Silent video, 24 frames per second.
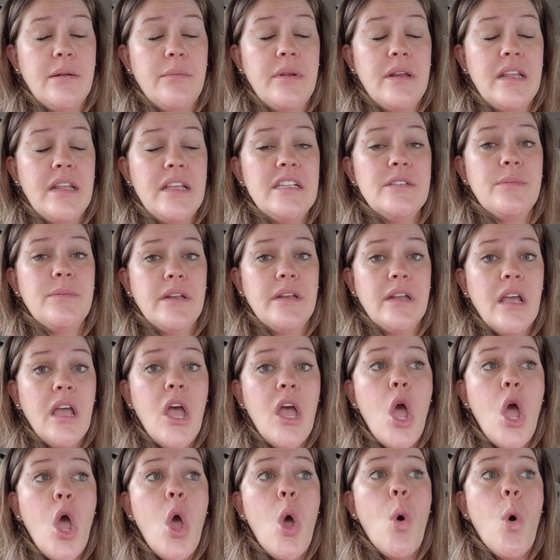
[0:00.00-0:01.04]
And he's been
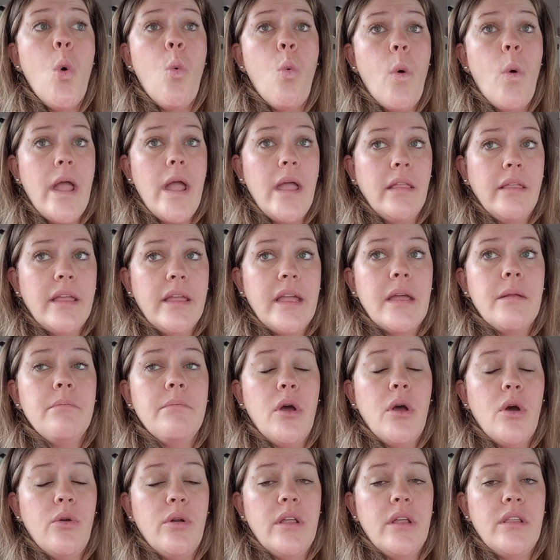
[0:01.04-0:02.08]
wailing and
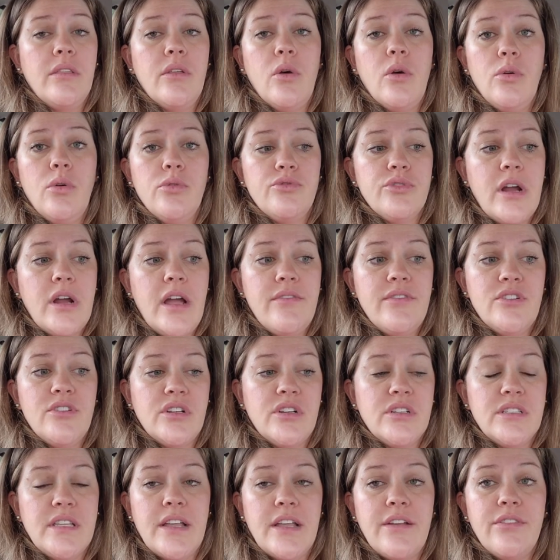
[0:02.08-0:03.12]
moaning the whole drive. It
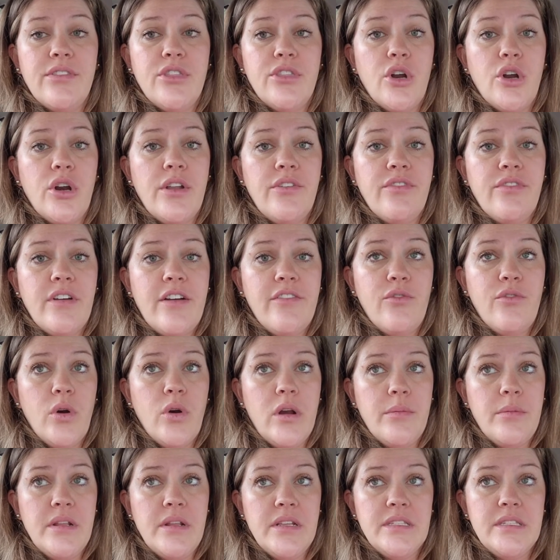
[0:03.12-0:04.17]
took us like 35,
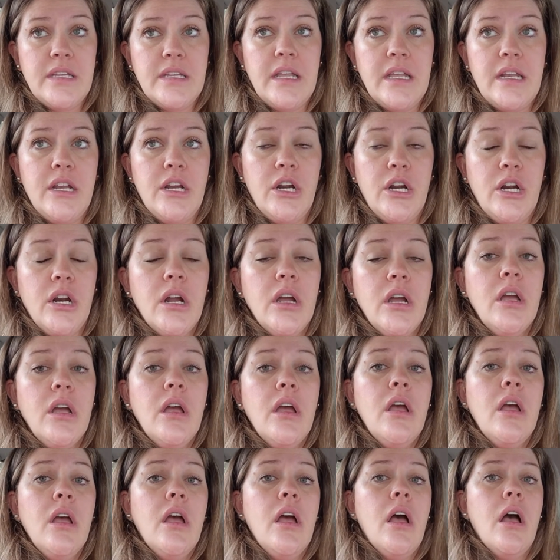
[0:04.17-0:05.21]
40 minutes to get here.
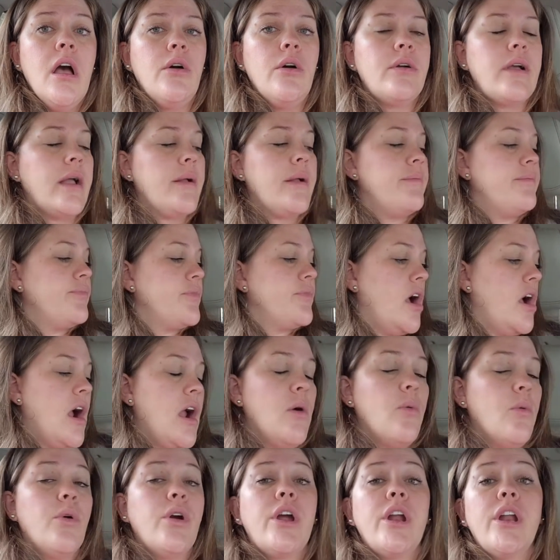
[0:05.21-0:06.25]
Uh, okay. All
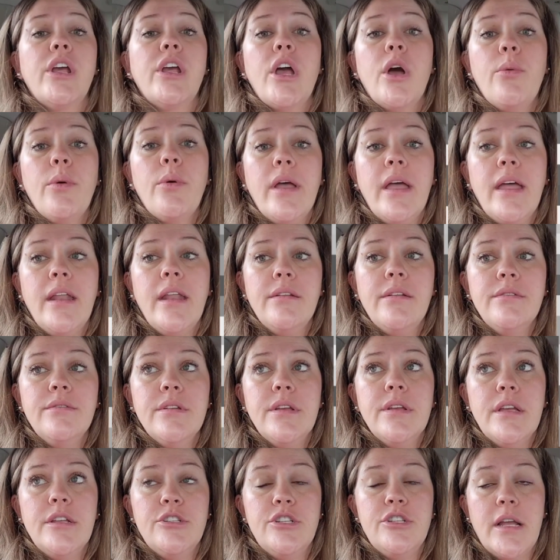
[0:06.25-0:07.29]
right. We're going to go in
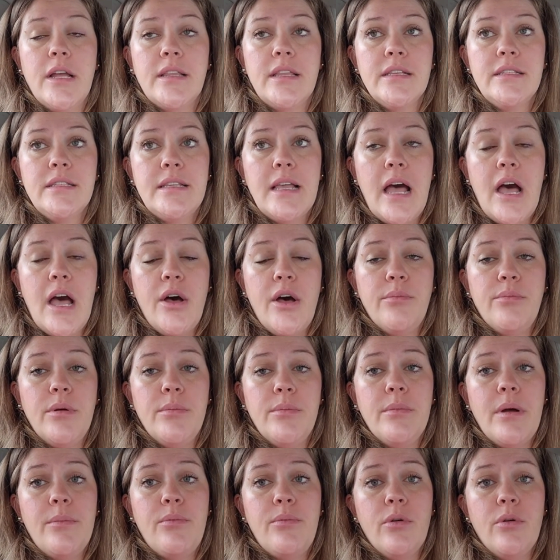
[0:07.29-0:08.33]
and check this out. But
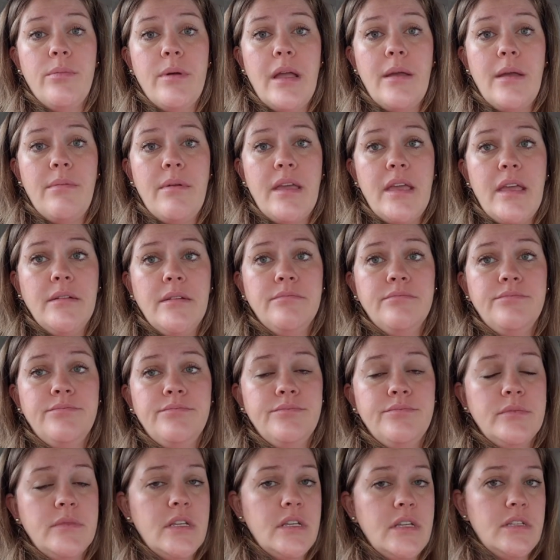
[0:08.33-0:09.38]
my poor baby,
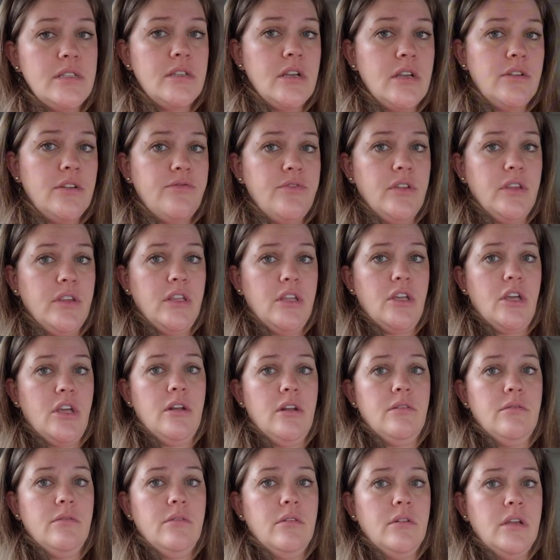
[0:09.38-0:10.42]
he's not feeling
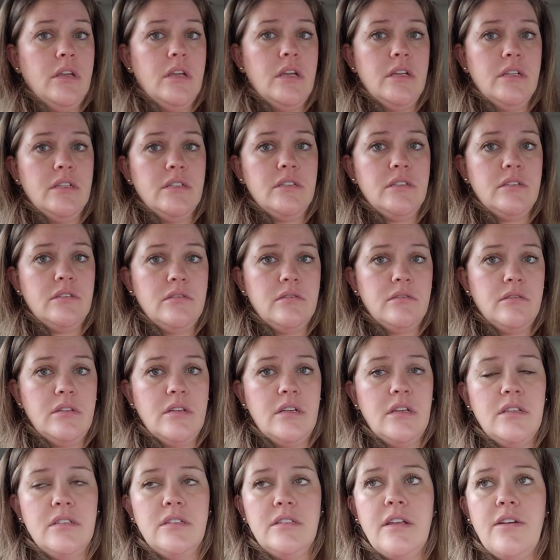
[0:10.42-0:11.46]
good. He's,
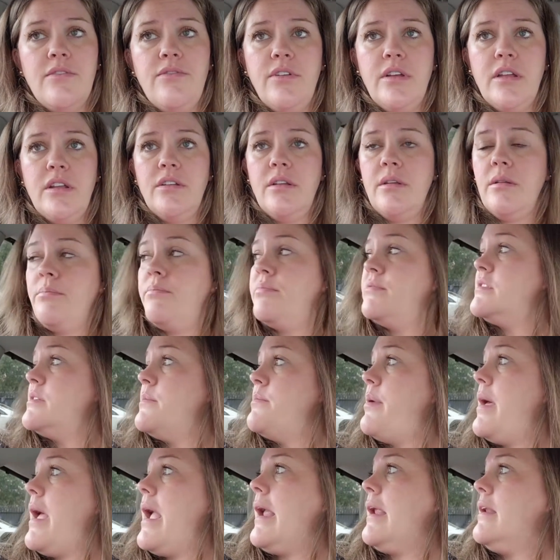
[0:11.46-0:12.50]
he's definitely in
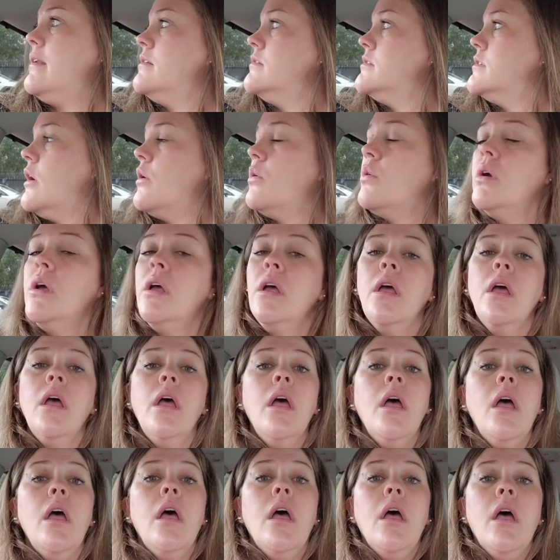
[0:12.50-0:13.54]
some pain. So
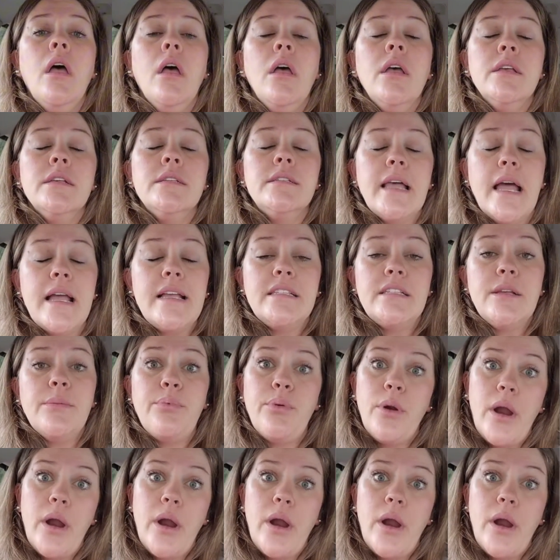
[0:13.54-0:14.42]
say some